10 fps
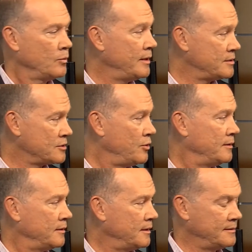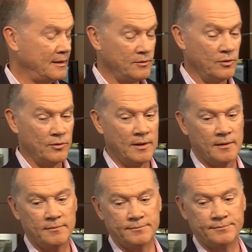we just couldn't continue
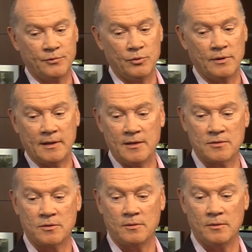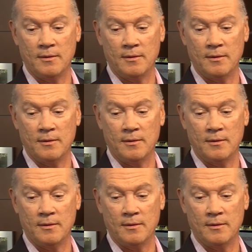to do the things